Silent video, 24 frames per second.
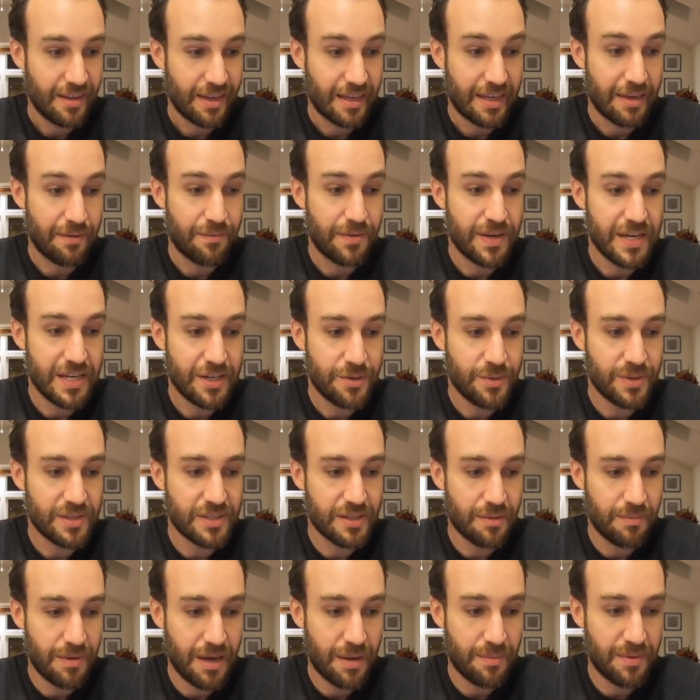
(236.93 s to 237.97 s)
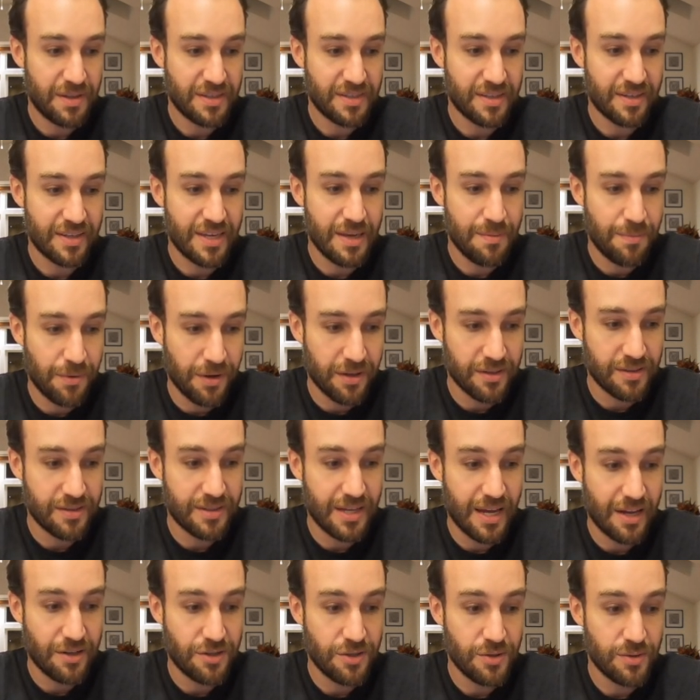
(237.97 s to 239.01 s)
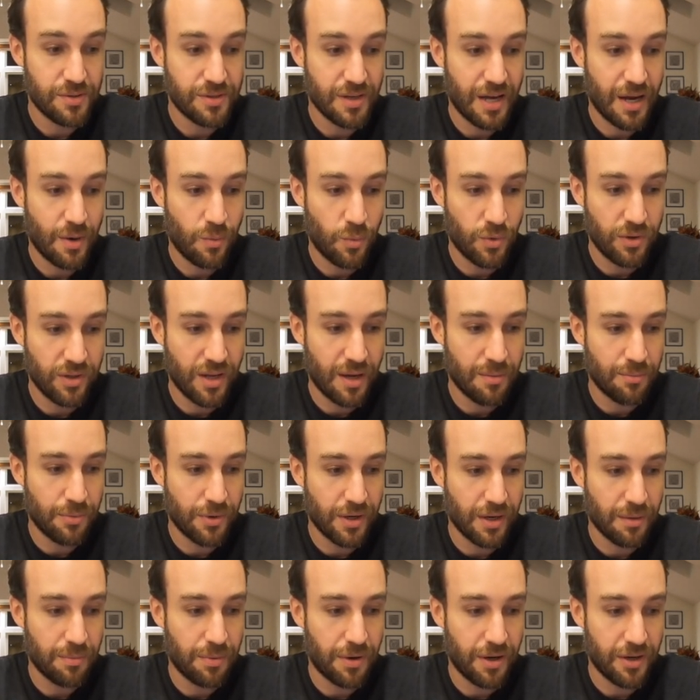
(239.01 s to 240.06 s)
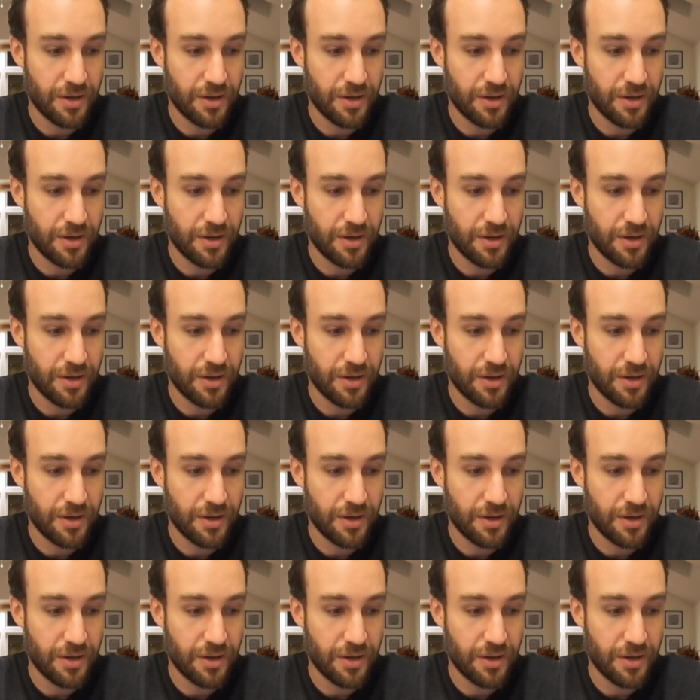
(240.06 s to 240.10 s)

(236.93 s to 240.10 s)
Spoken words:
and give heed to his commandments and keep all his statutes, I will not bring upon